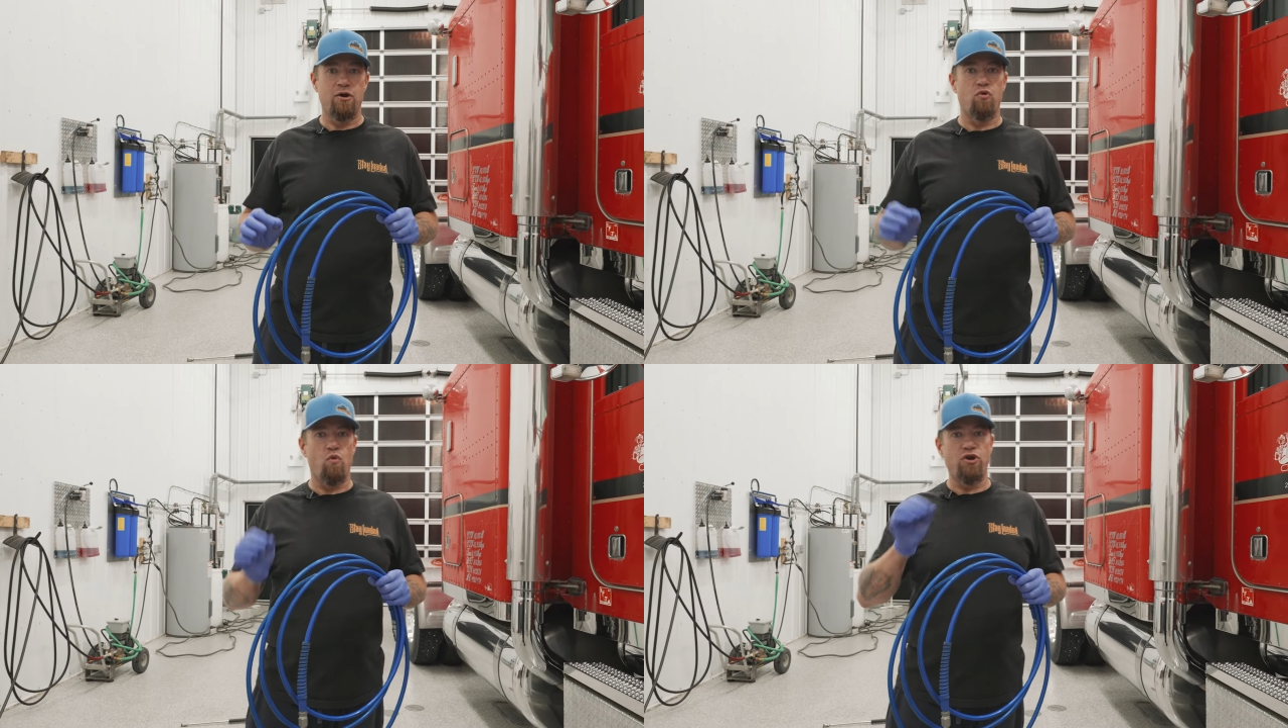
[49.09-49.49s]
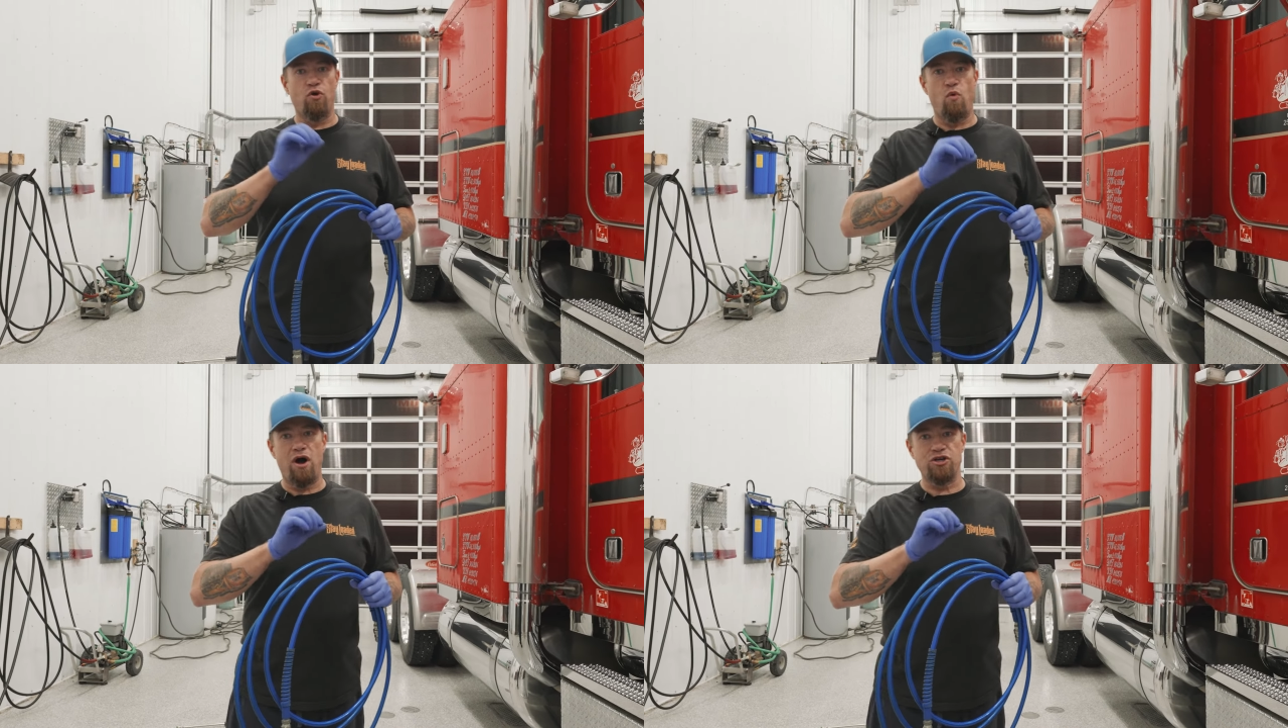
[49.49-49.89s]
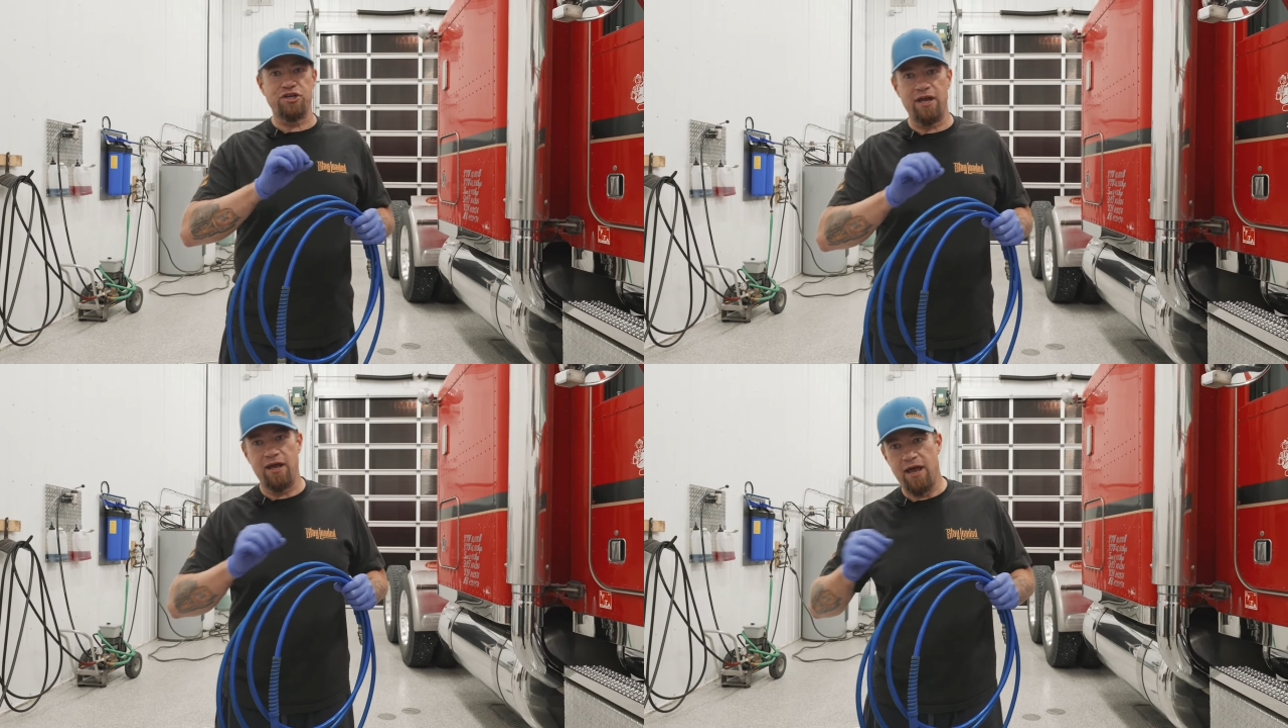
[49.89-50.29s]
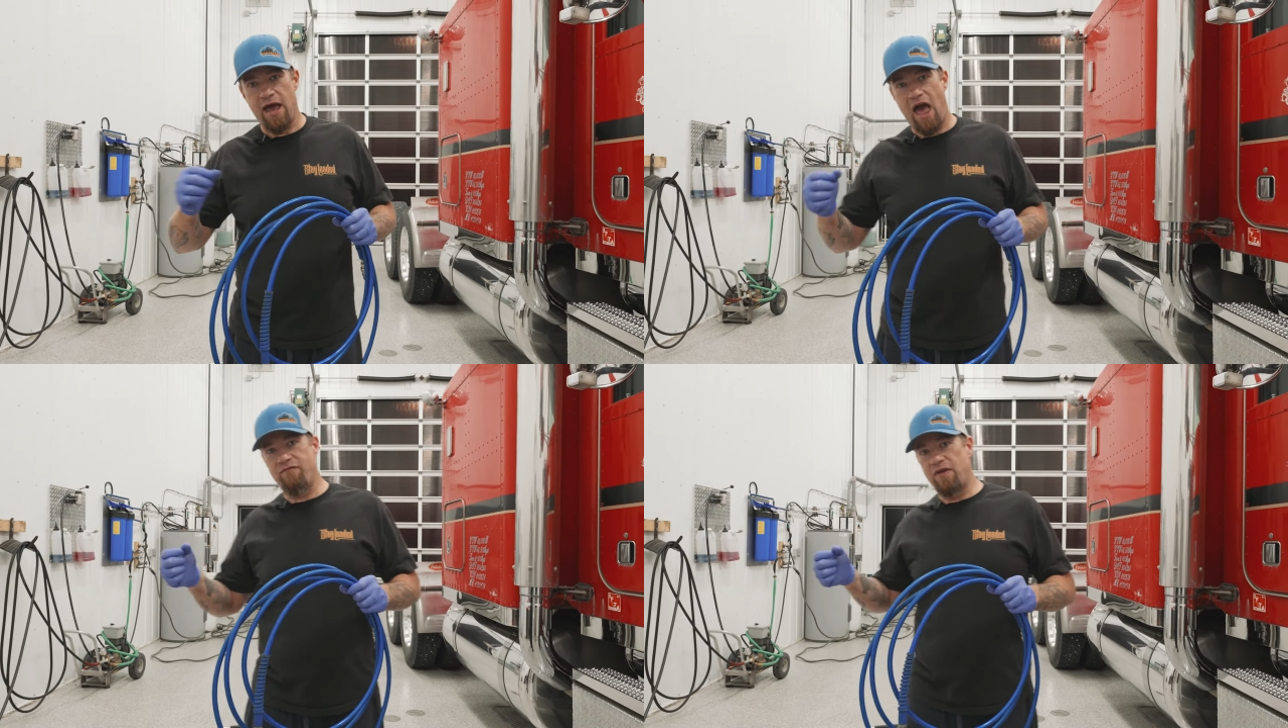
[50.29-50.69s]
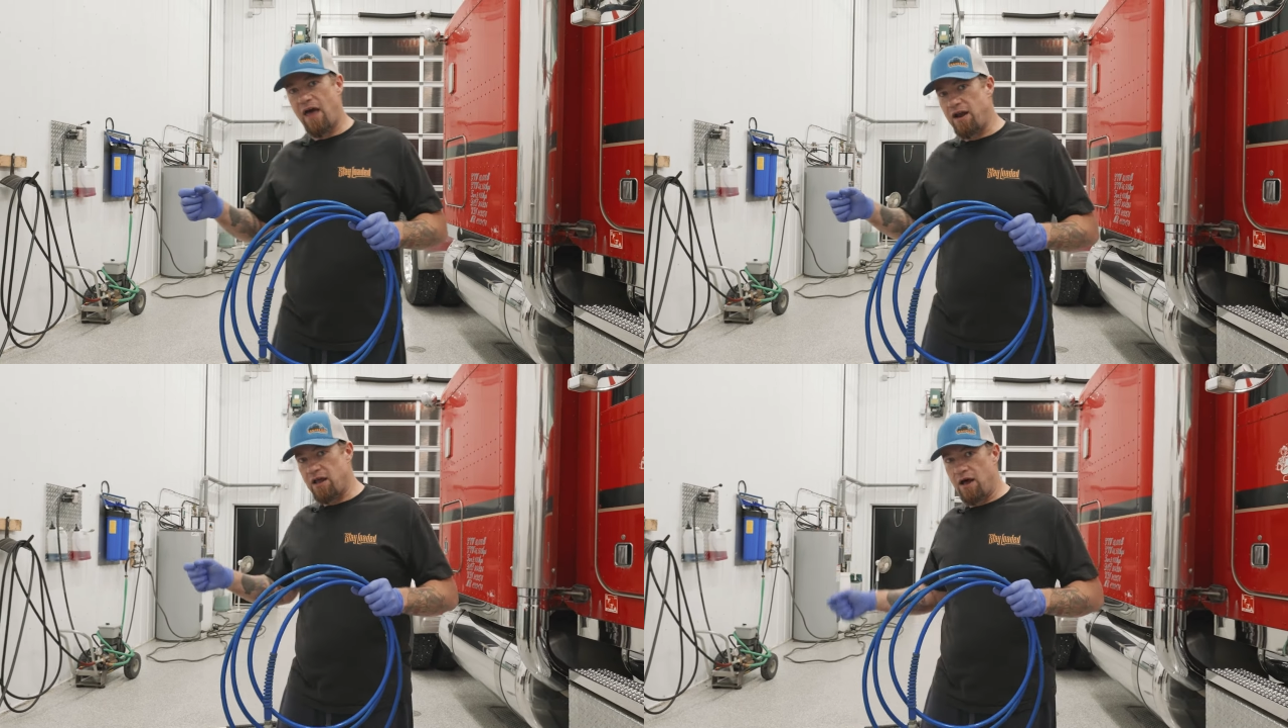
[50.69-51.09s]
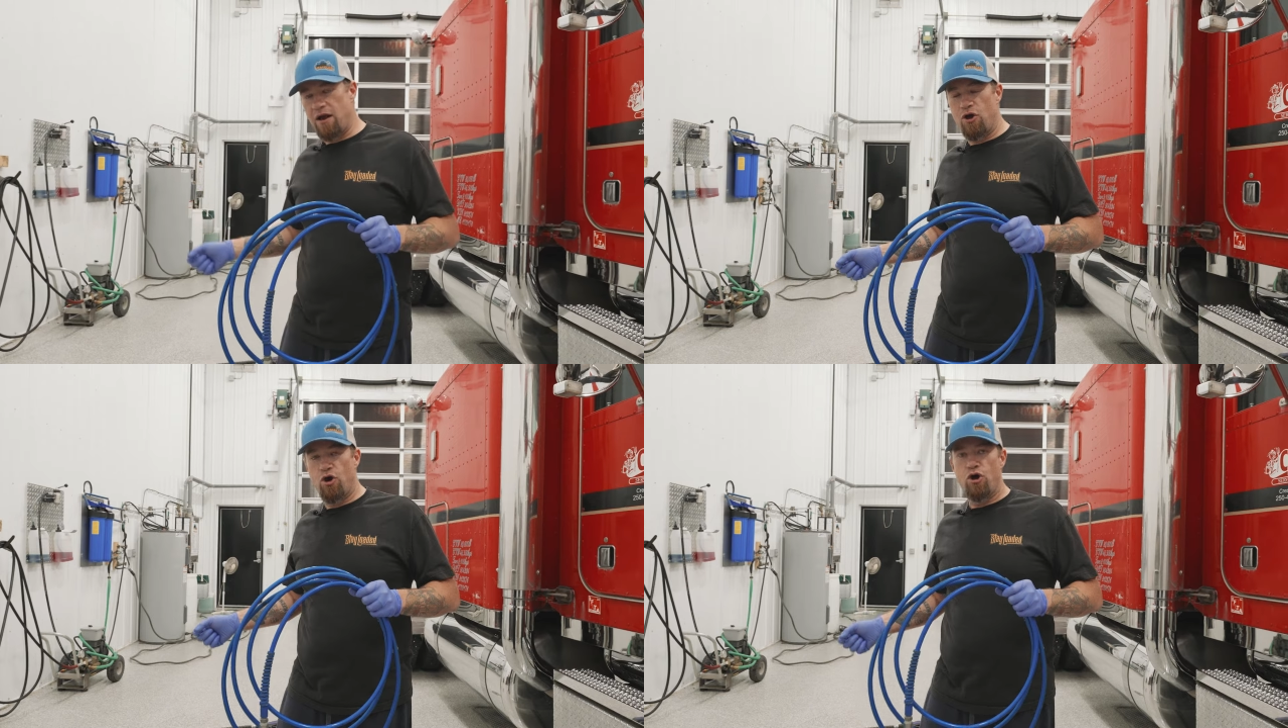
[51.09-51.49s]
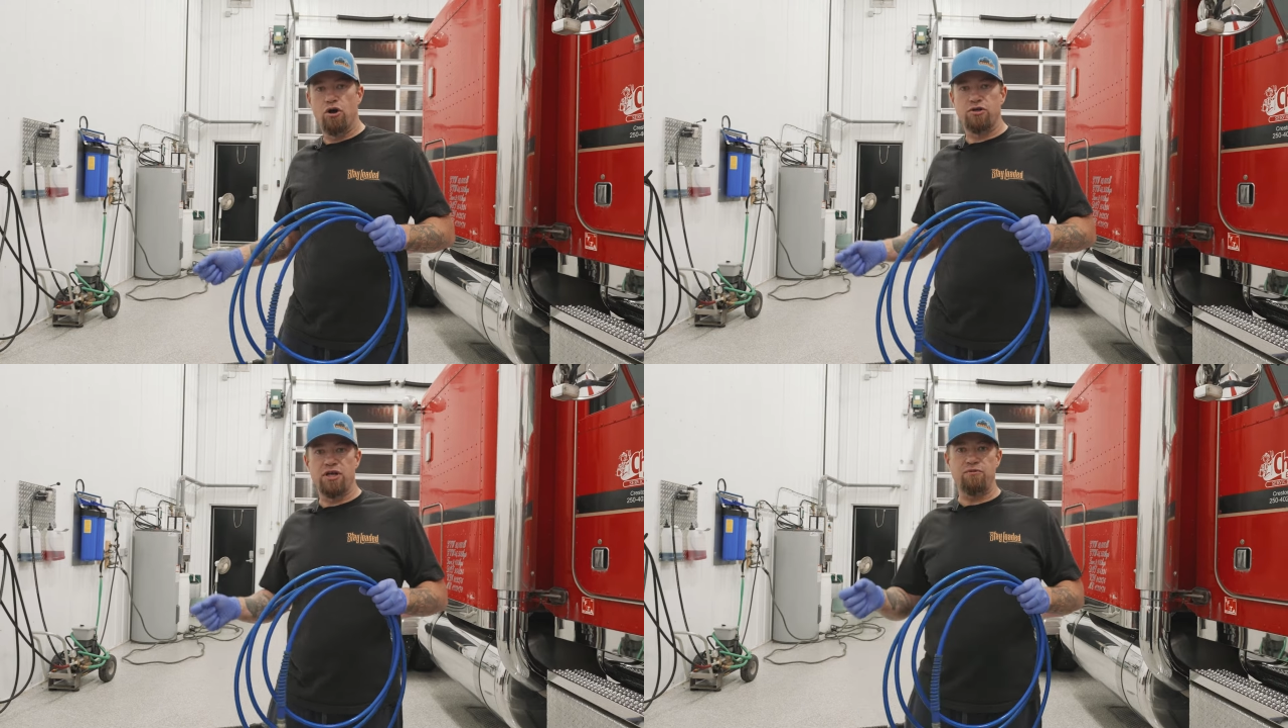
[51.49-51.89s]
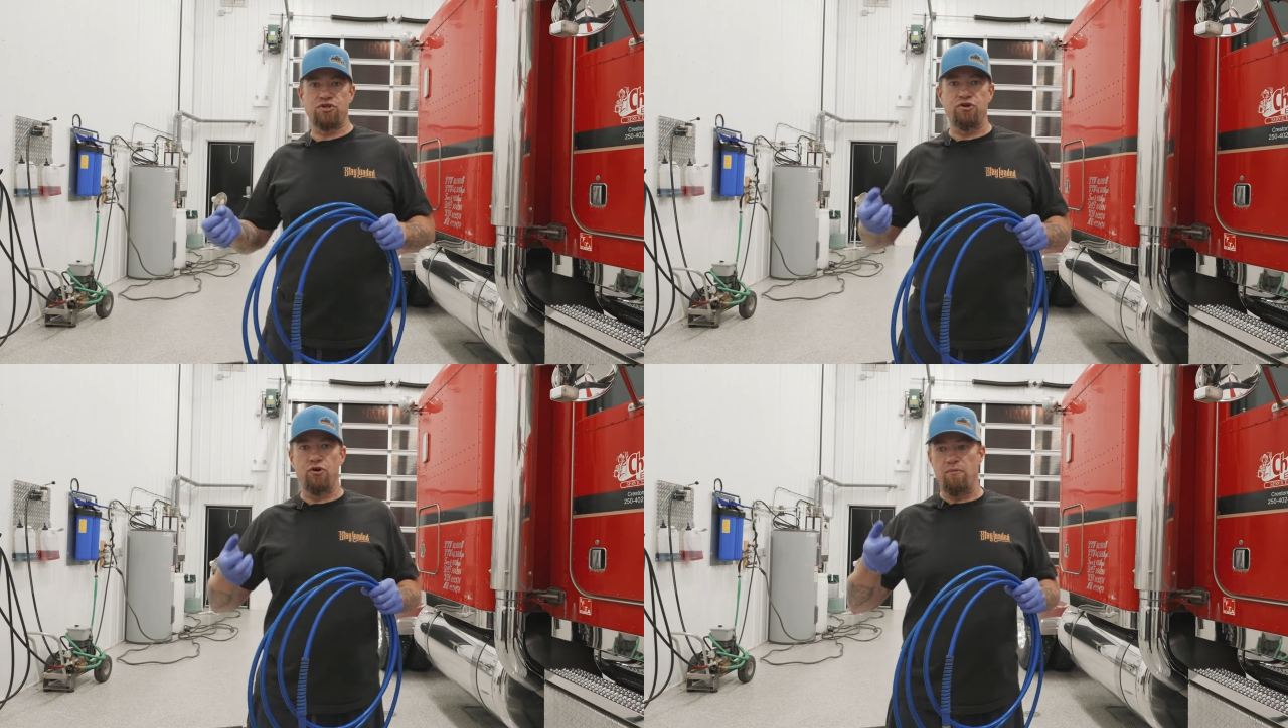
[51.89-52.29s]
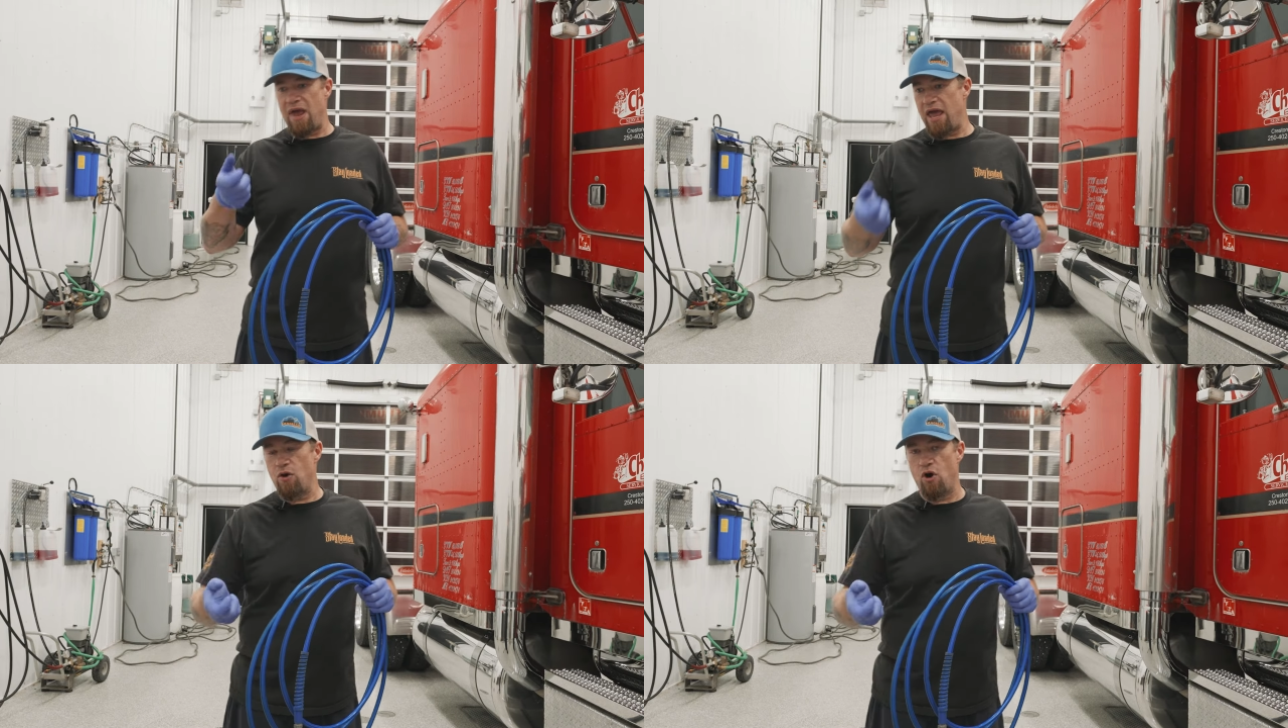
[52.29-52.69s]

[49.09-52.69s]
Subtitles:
But when you're washing, having that gun hooked up to your main